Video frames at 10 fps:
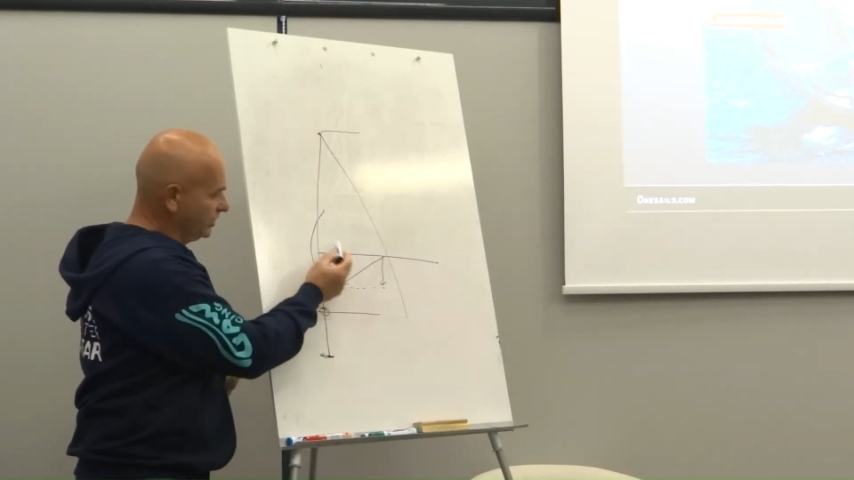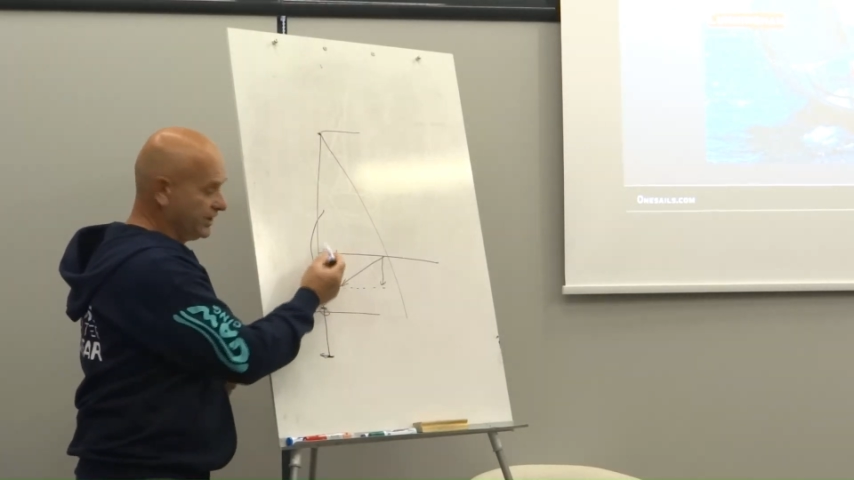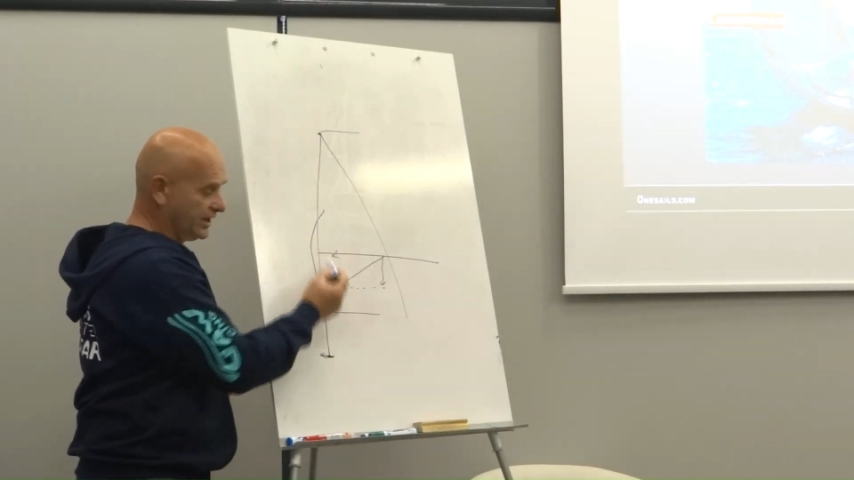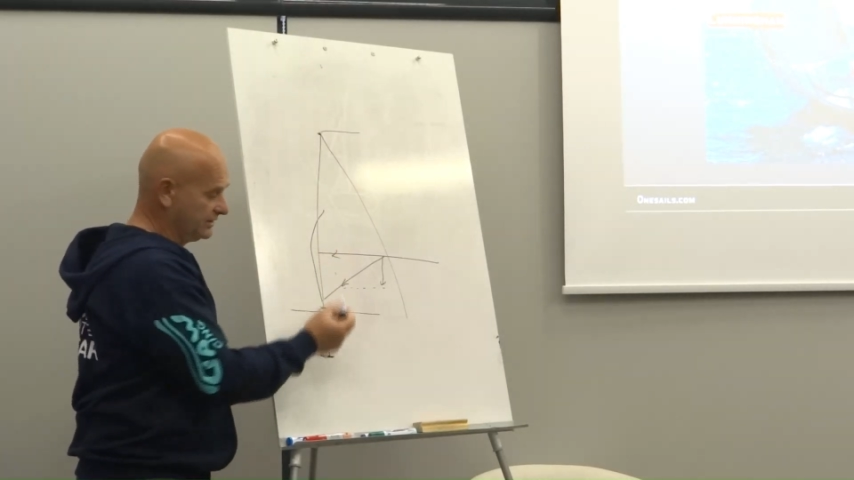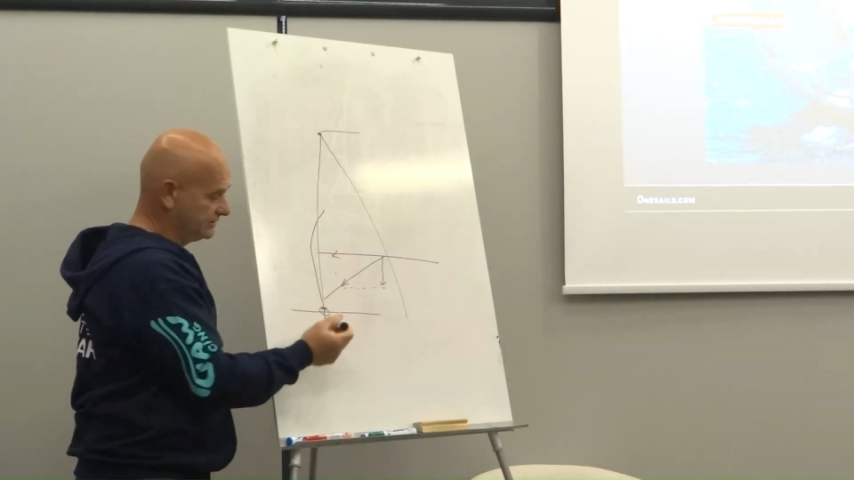
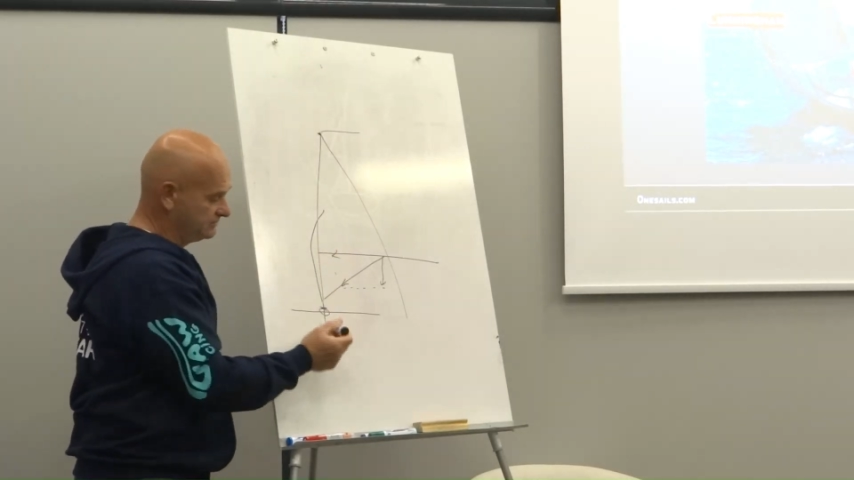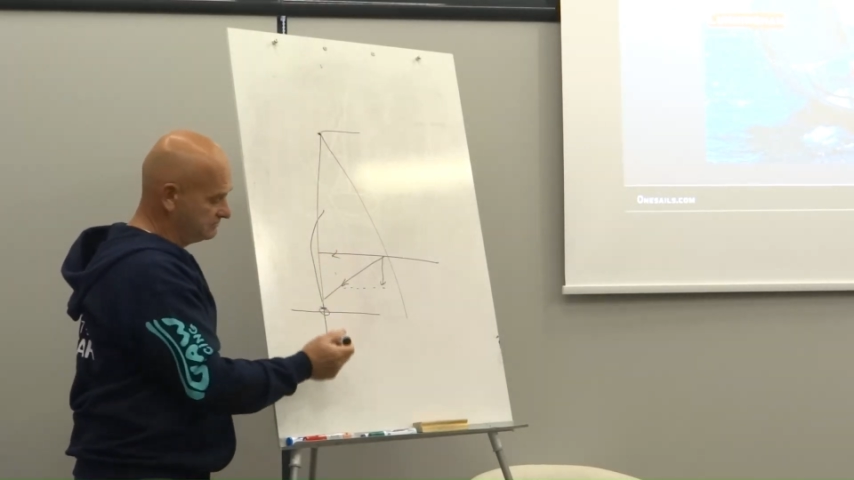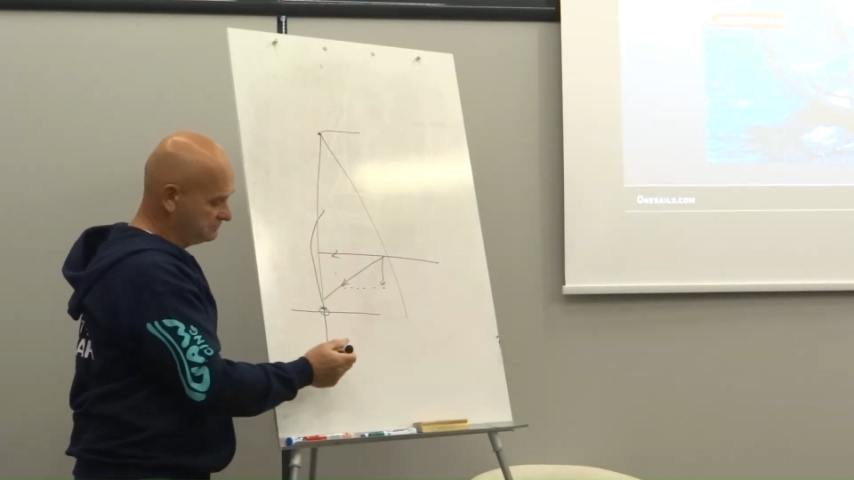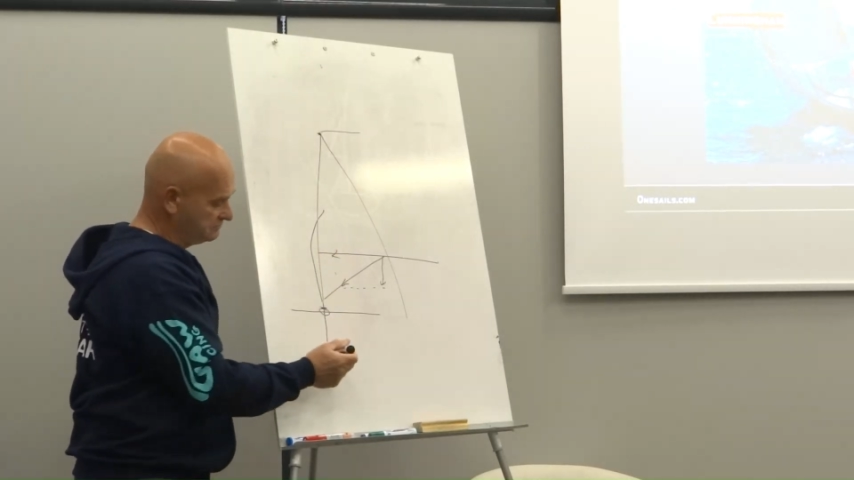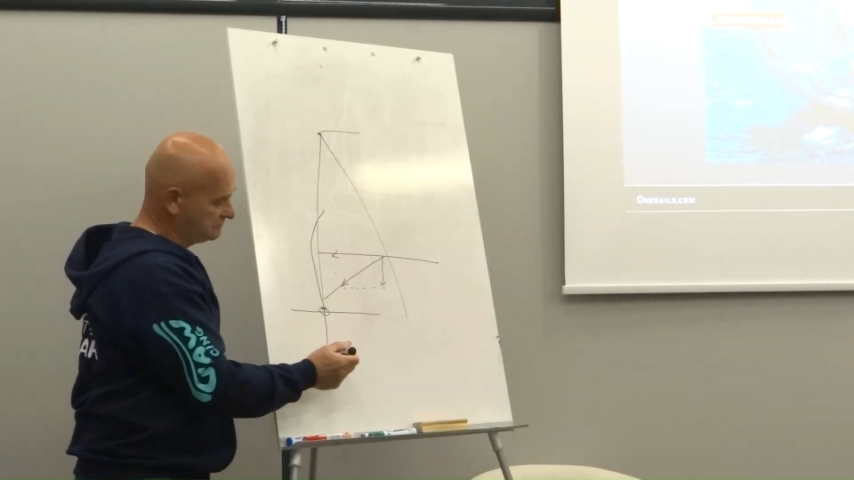here,
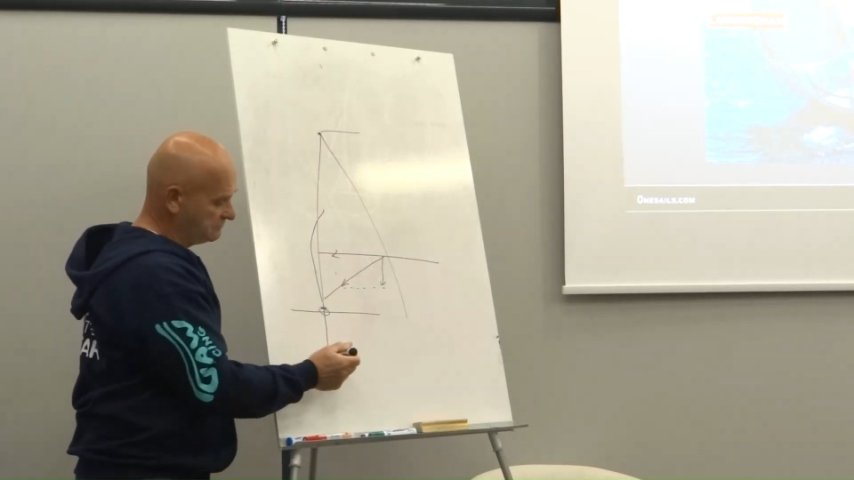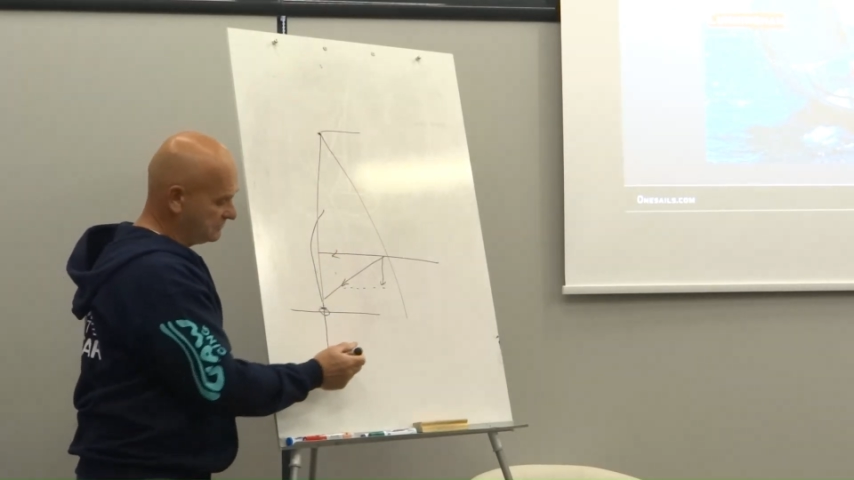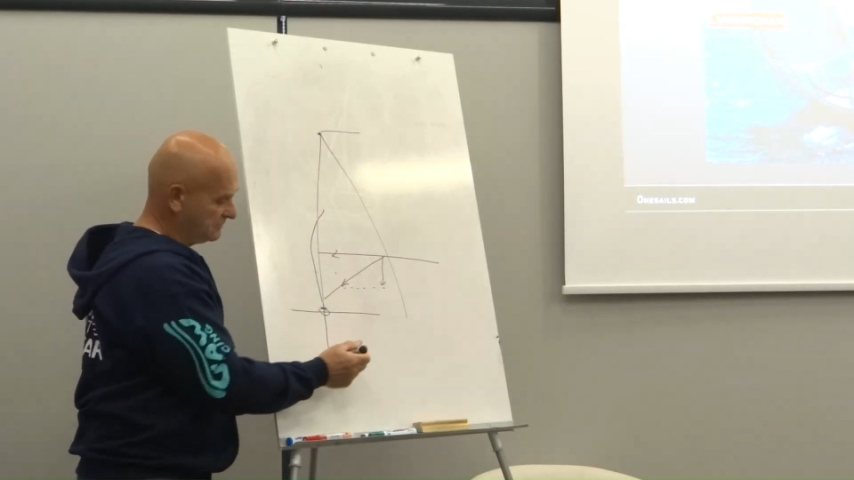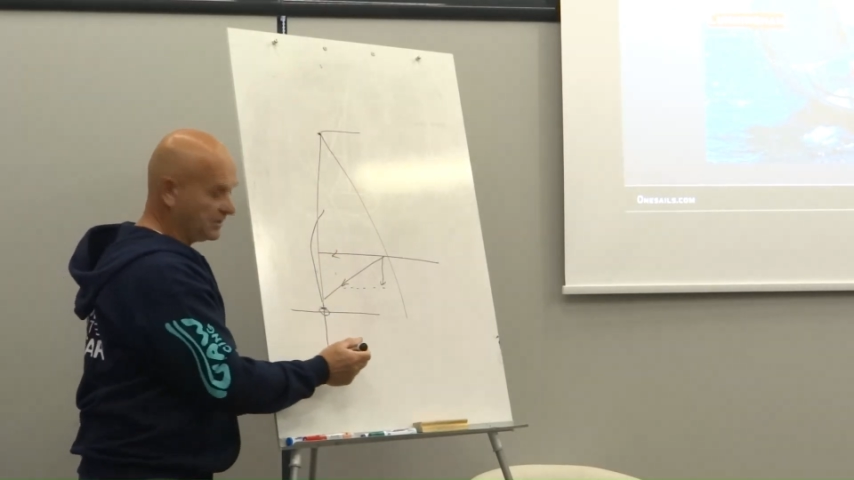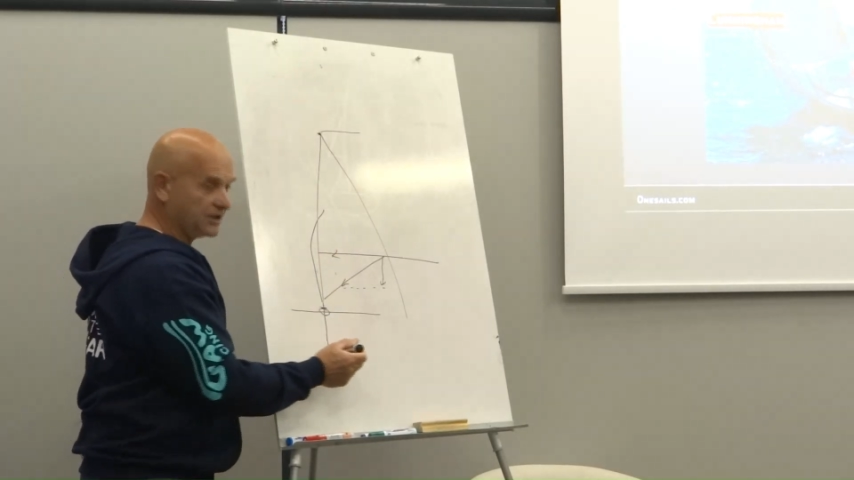
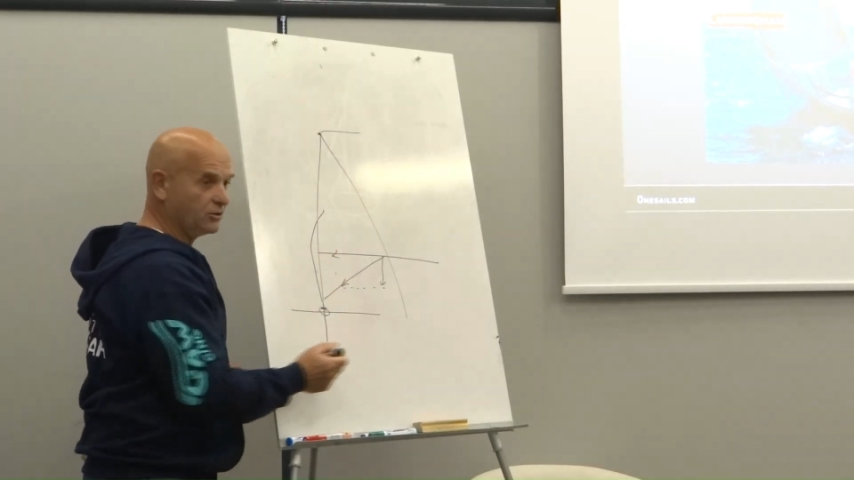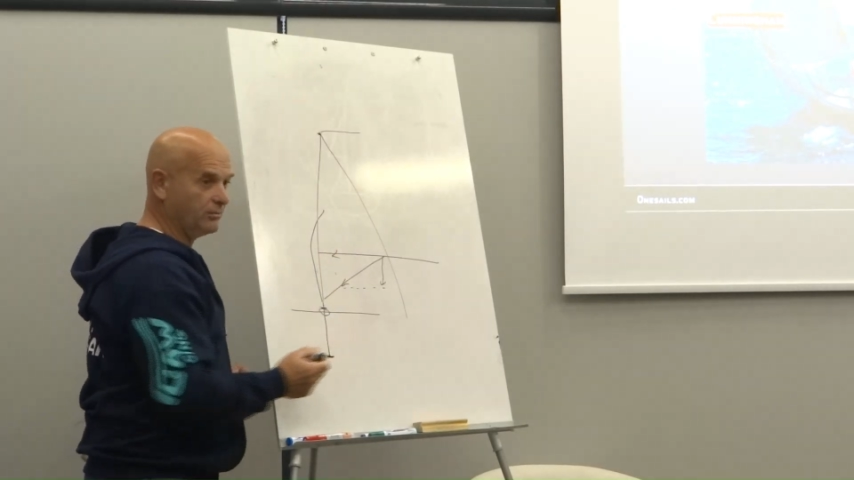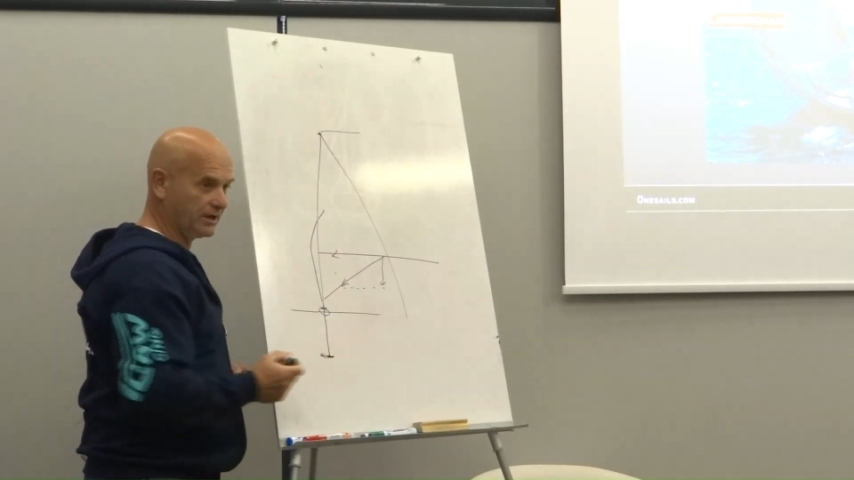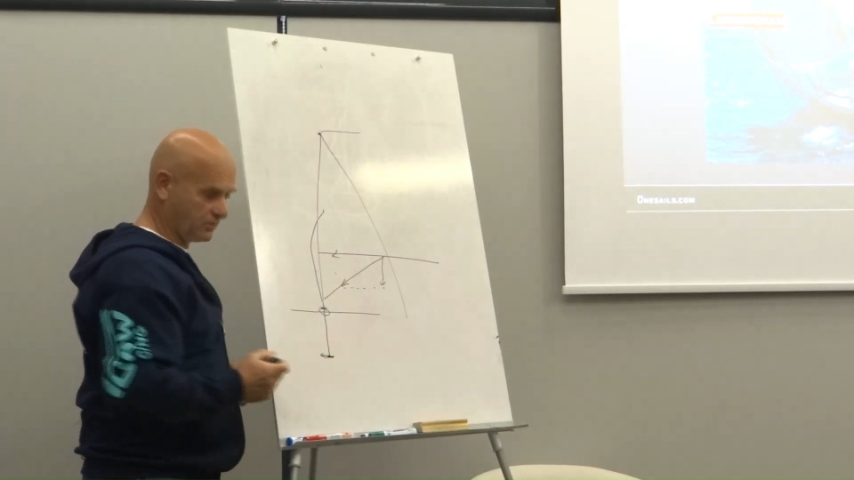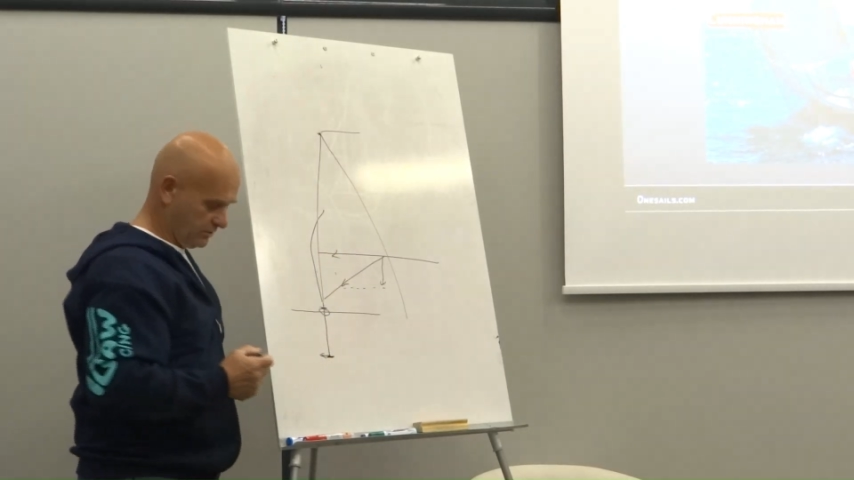I go
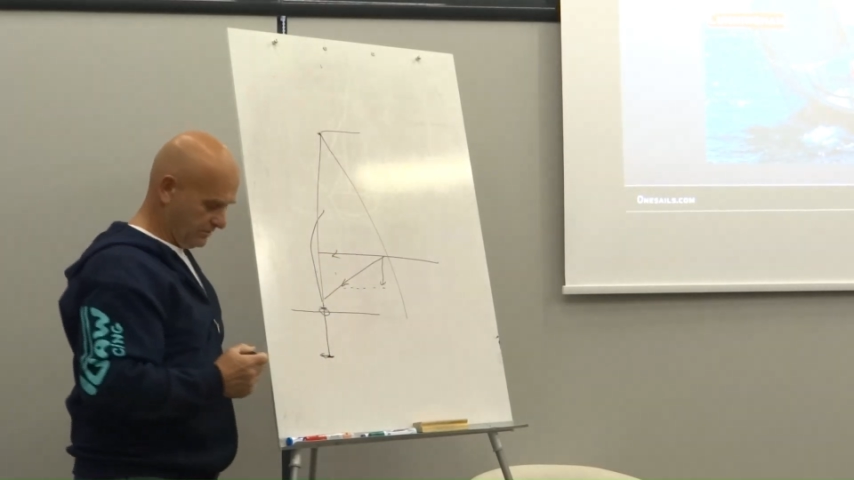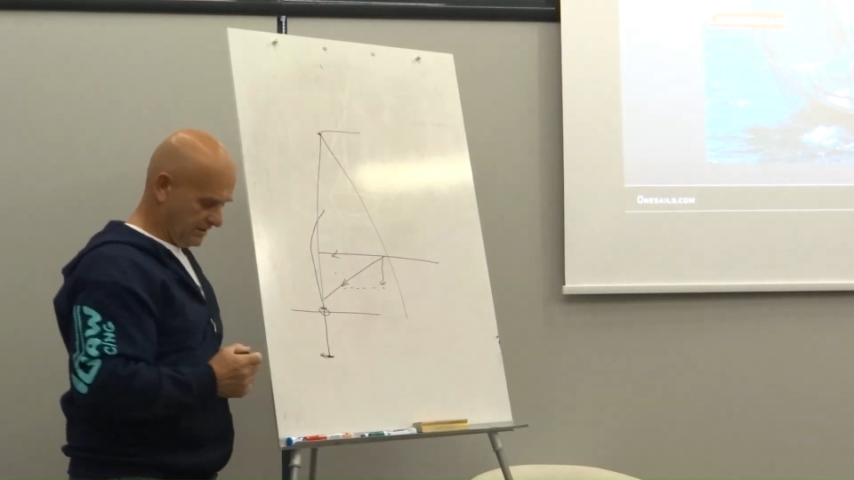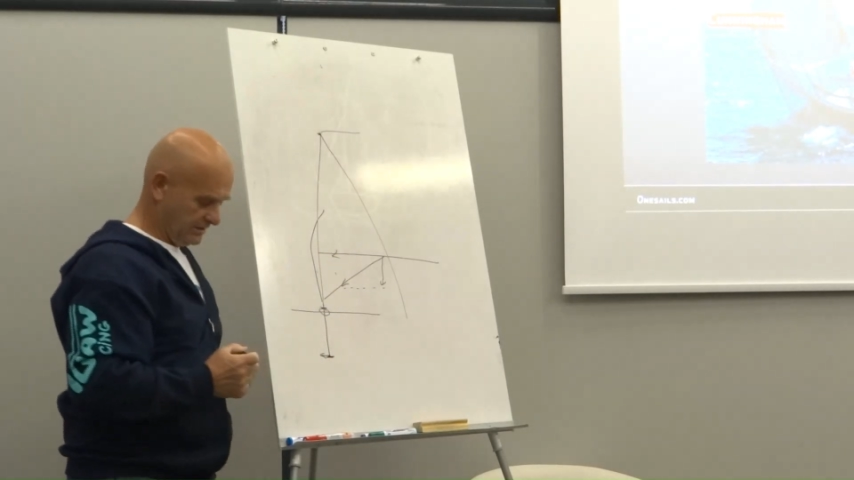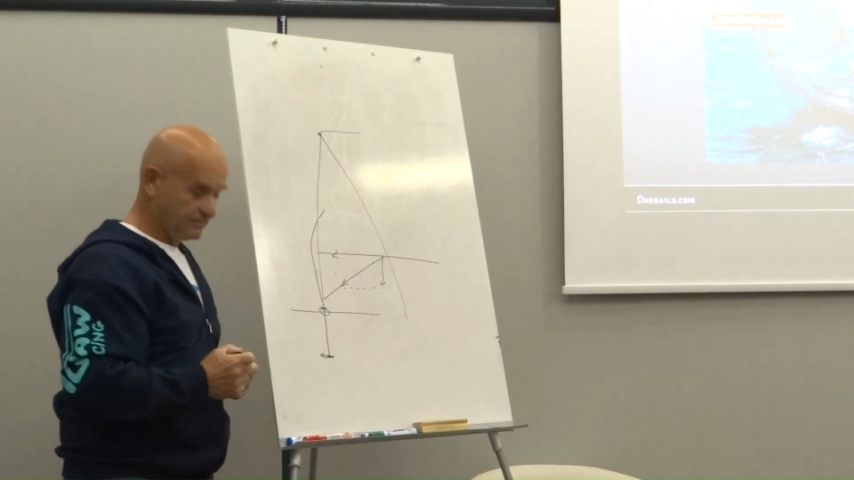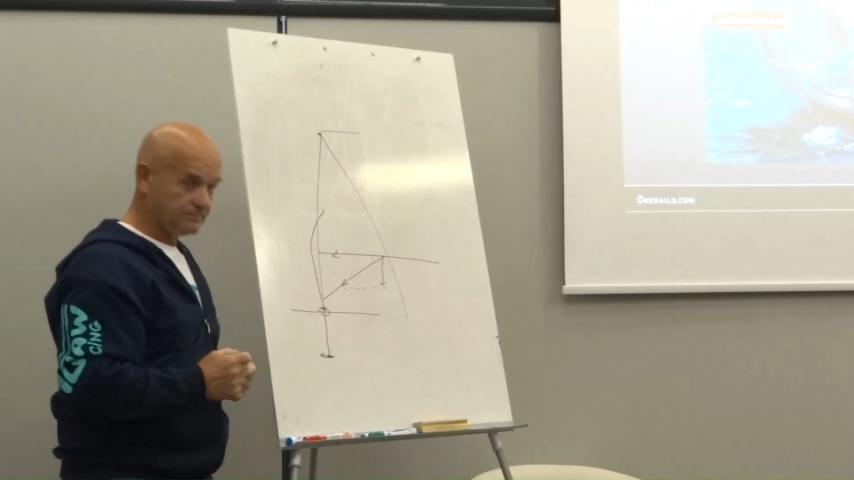back with the button.